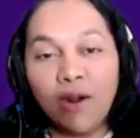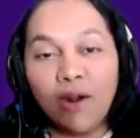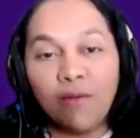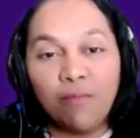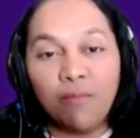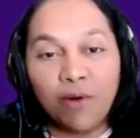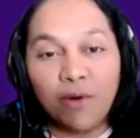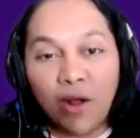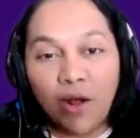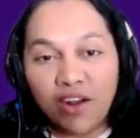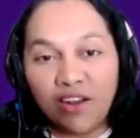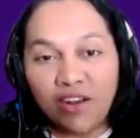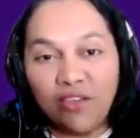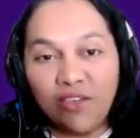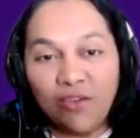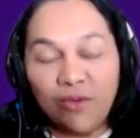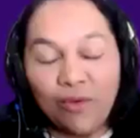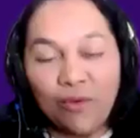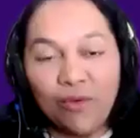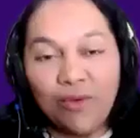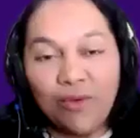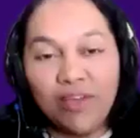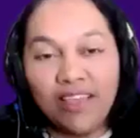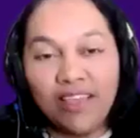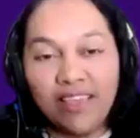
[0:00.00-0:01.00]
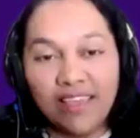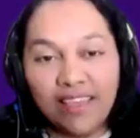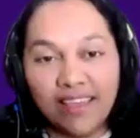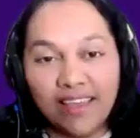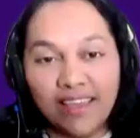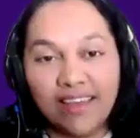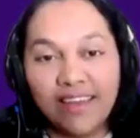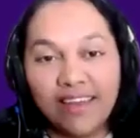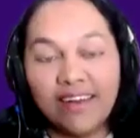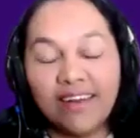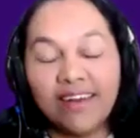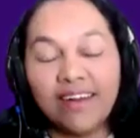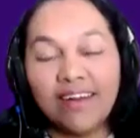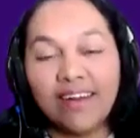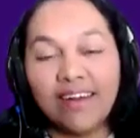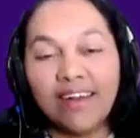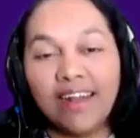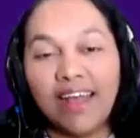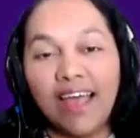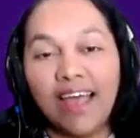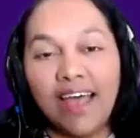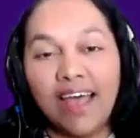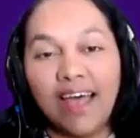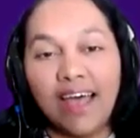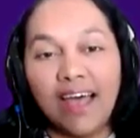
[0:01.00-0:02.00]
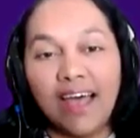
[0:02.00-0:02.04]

what brought you here